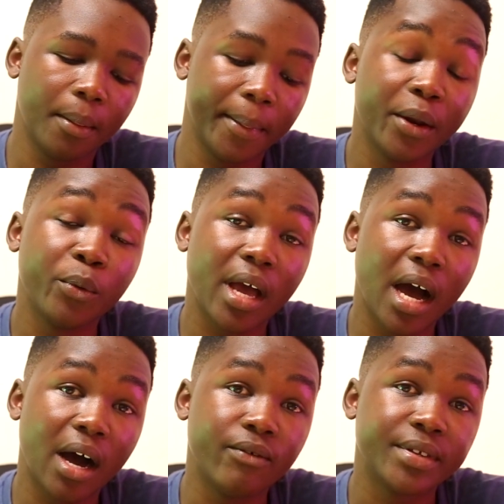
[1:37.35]
And then we
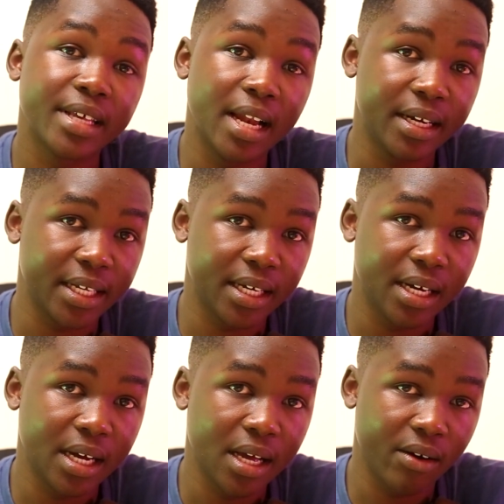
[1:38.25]
have Celtic
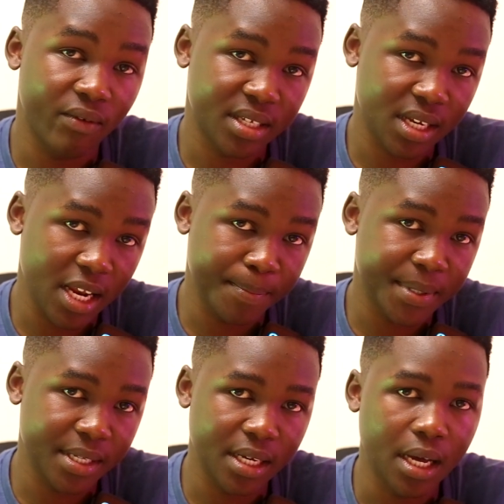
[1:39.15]
versus
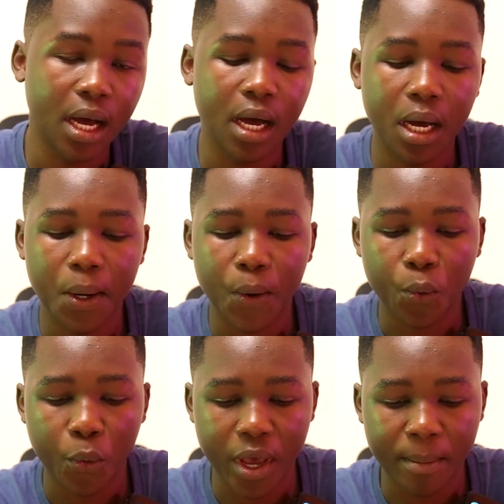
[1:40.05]
Leipzig,
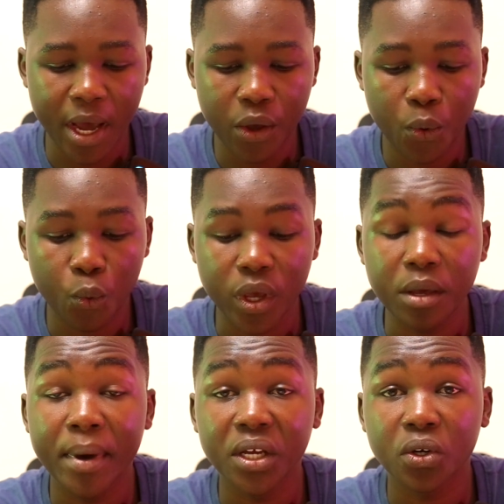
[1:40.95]
whereby
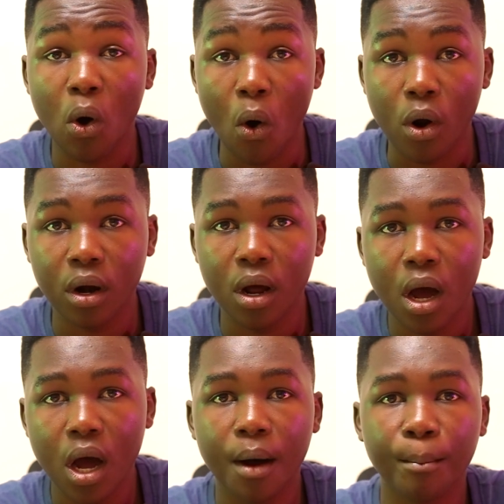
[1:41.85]
we bet on
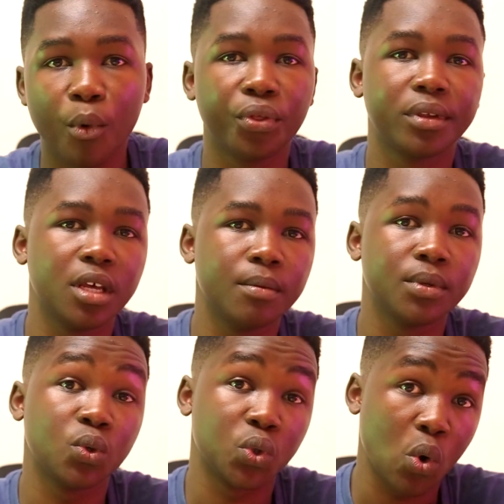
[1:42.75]
both
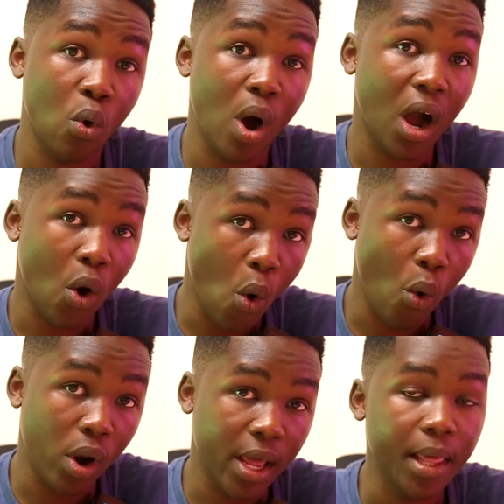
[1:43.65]
teams to score a
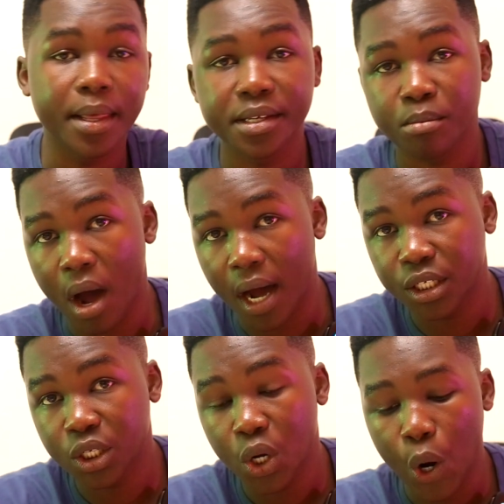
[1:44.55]
goal in this
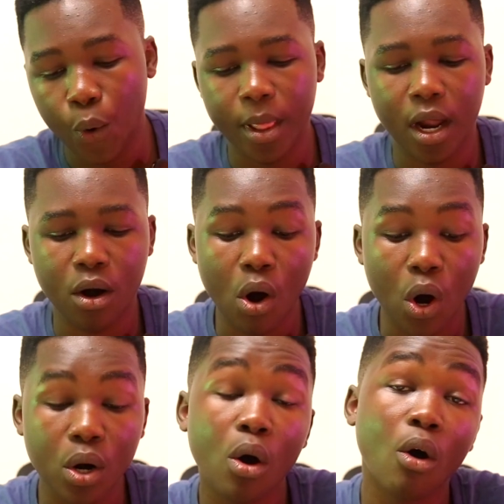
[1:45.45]
match with an
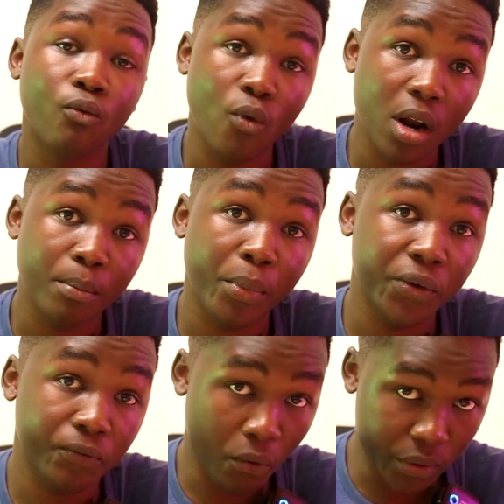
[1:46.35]
odd of
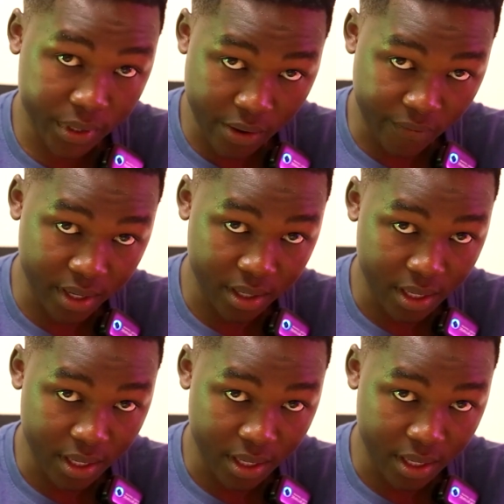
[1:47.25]
1.47.